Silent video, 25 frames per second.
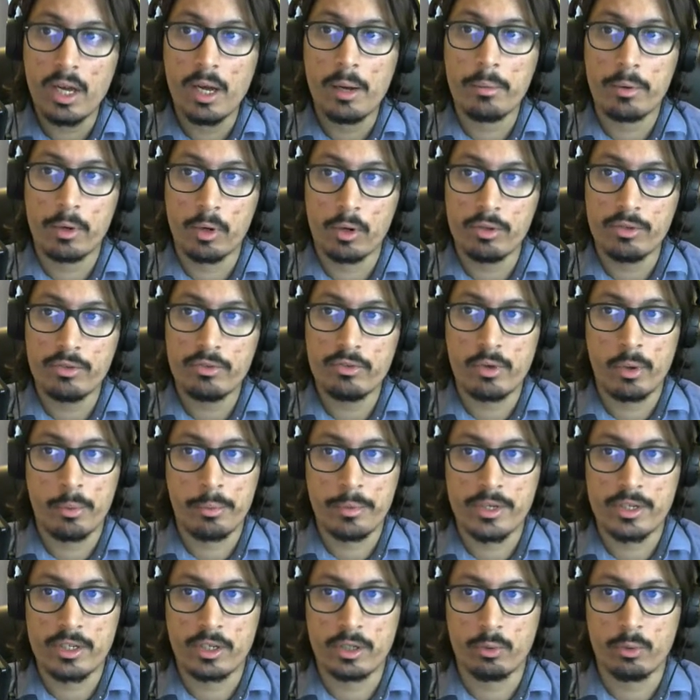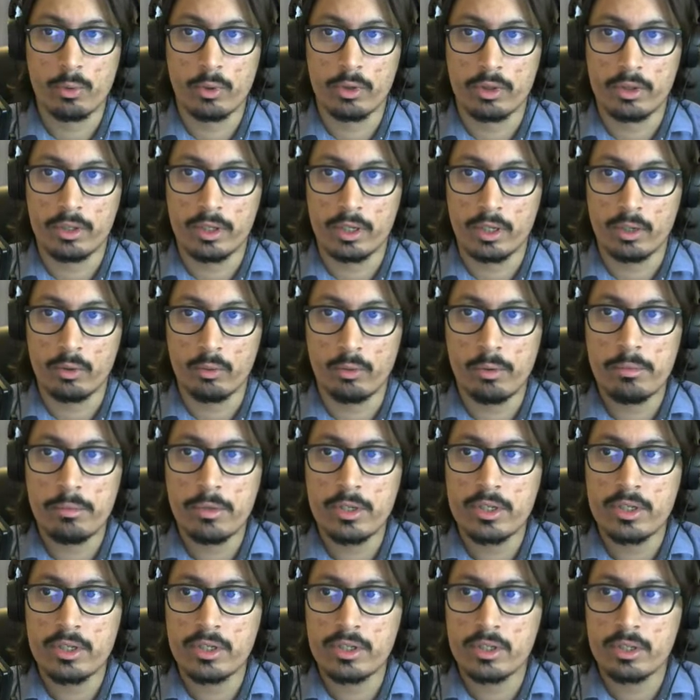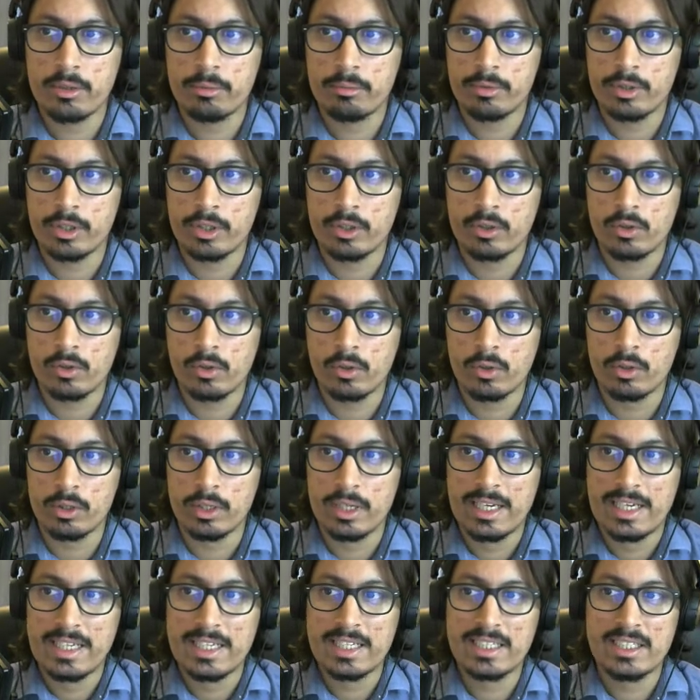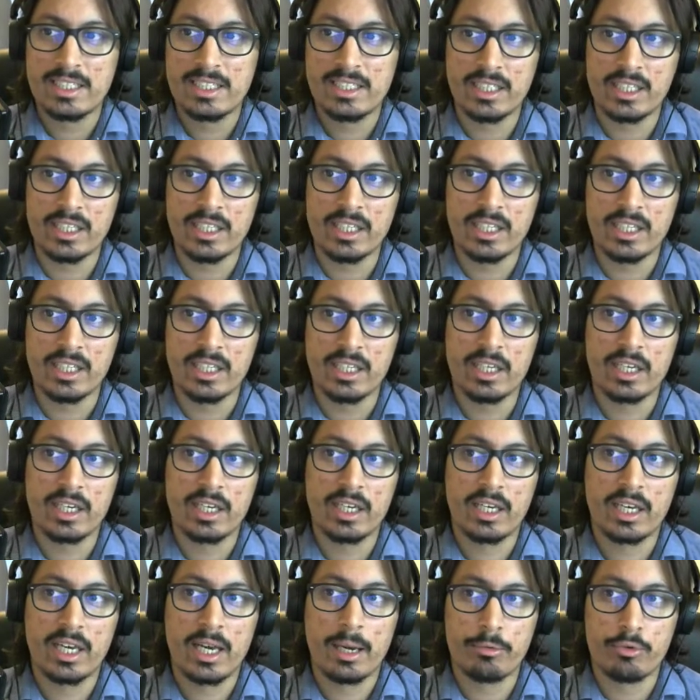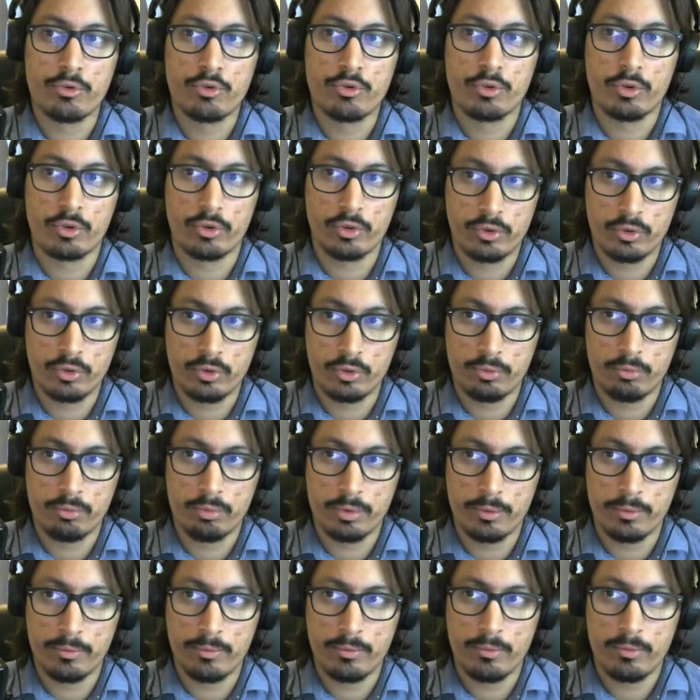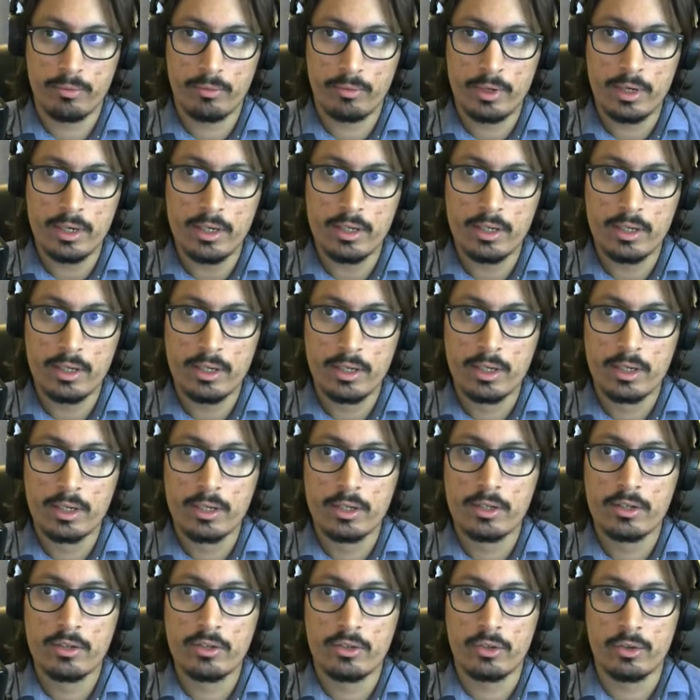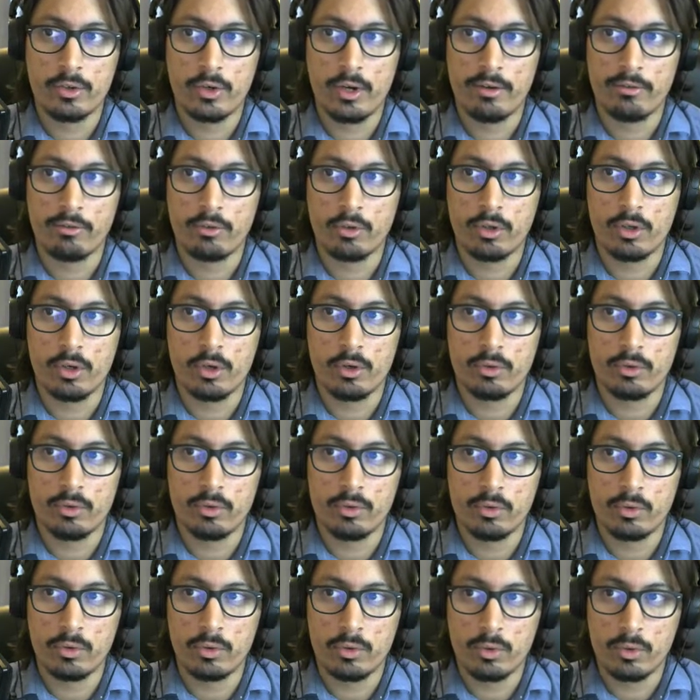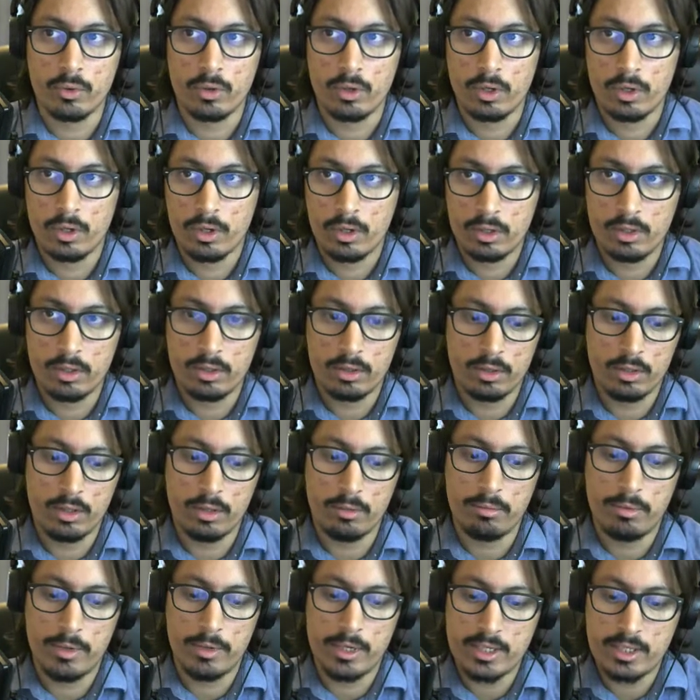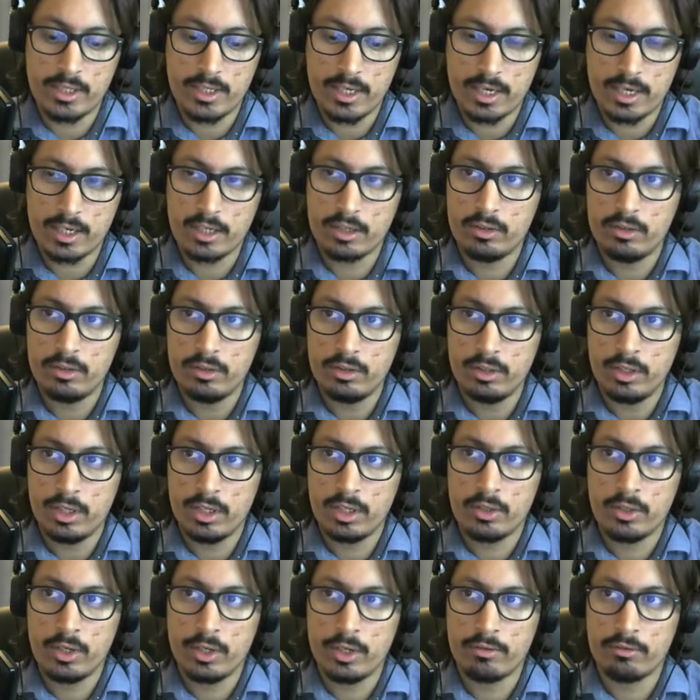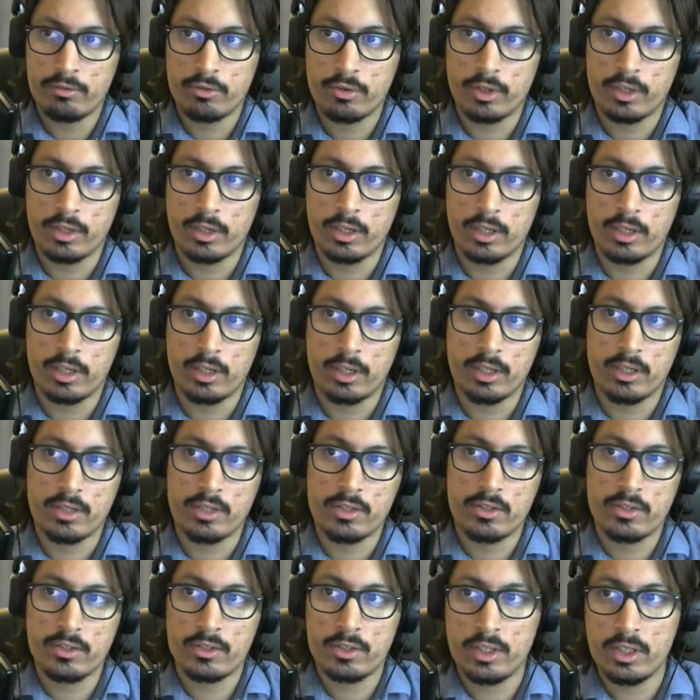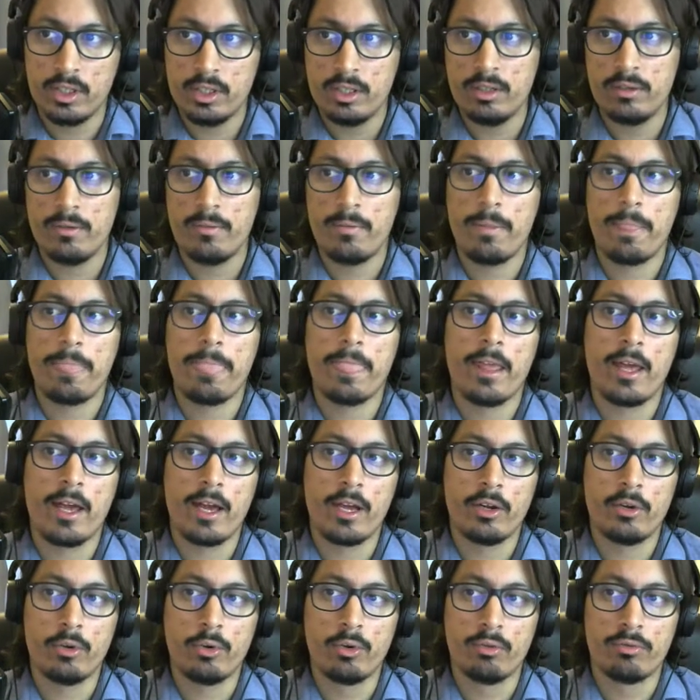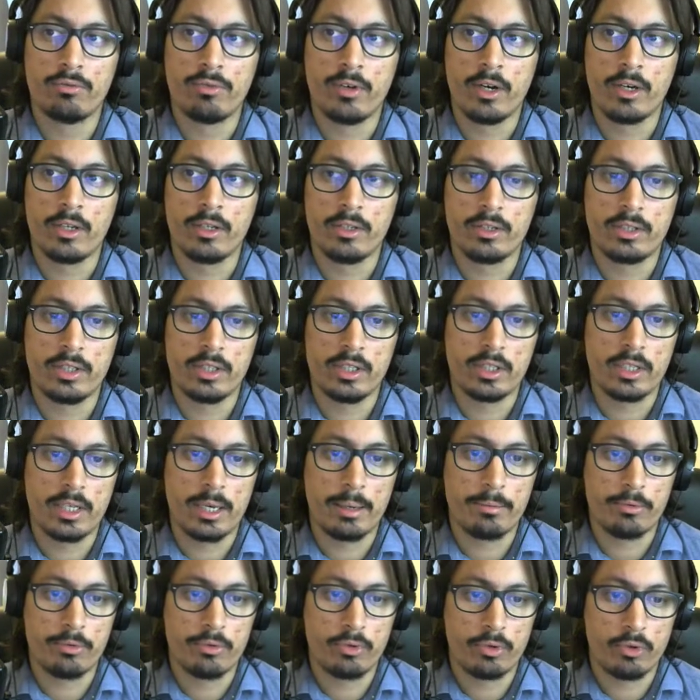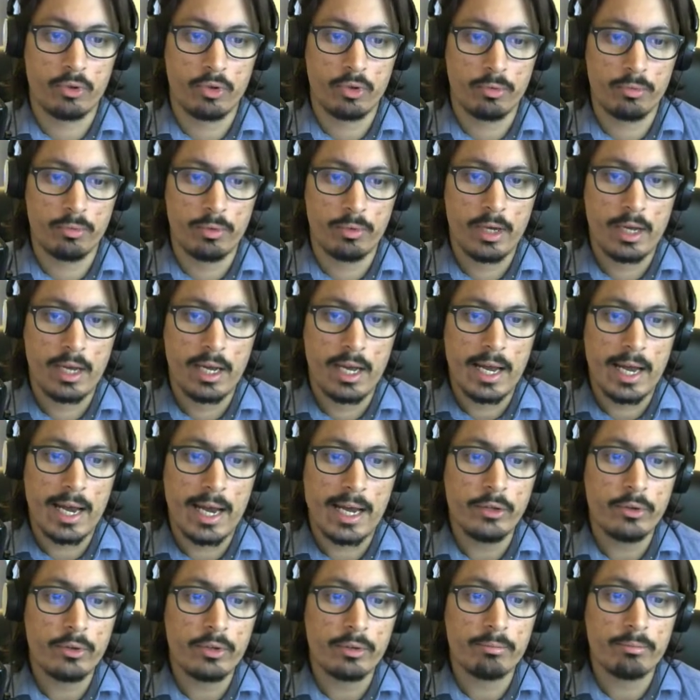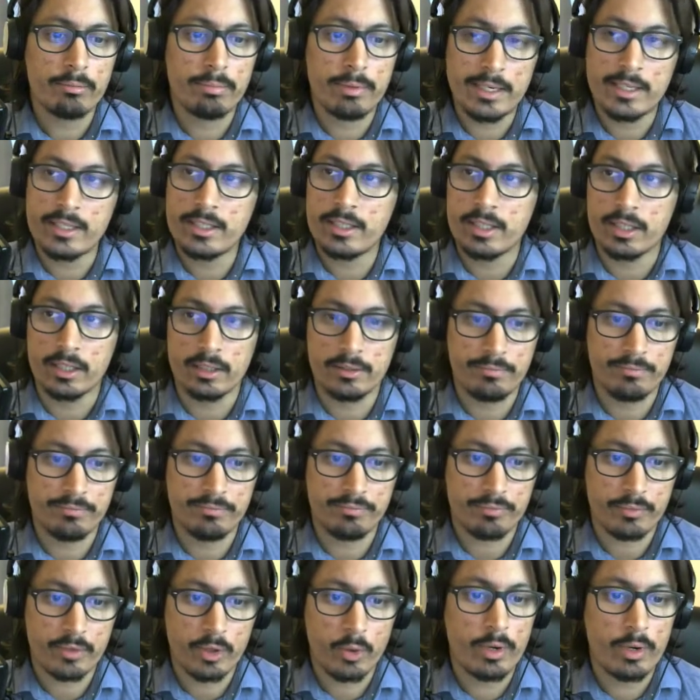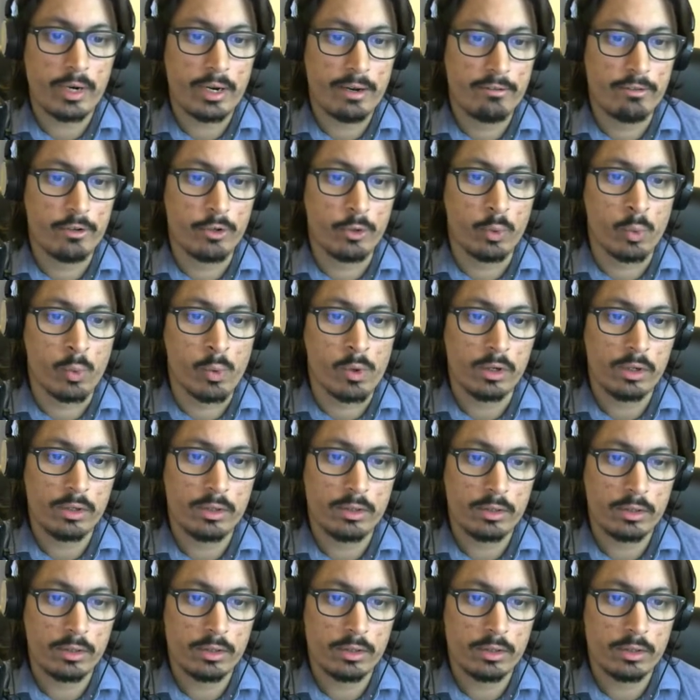but also we are missing one thing we're missing something called scene capture cube right so you have to go to the Place Actor and you have to click in scene and you'll find scene capture cube and you can place it wherever you want